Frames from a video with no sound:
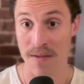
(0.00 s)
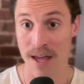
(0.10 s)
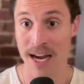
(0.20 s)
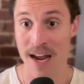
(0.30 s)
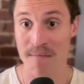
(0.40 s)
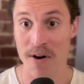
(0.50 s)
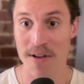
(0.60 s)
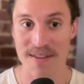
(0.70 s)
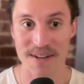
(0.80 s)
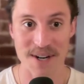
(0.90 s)
gave
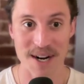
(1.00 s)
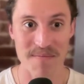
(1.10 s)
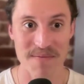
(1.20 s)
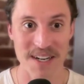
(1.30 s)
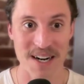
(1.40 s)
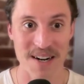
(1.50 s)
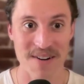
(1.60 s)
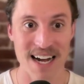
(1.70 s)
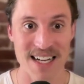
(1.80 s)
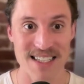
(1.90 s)
birth to Trump, you know,
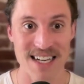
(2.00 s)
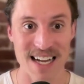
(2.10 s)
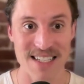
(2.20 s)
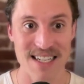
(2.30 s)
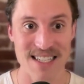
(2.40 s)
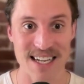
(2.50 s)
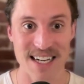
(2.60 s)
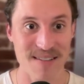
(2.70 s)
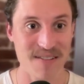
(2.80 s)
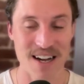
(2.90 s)
as this
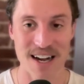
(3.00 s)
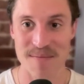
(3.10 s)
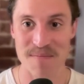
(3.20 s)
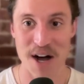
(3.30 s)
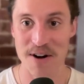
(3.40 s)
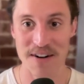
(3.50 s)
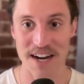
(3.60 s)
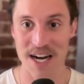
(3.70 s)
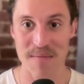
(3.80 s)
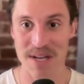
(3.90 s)
like modern
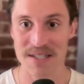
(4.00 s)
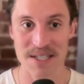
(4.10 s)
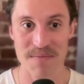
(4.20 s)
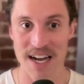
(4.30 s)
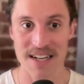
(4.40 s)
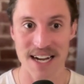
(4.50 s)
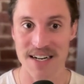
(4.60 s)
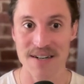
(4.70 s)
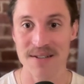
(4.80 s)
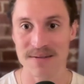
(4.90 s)
day businessman
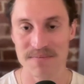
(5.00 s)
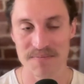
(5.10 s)
tycoon.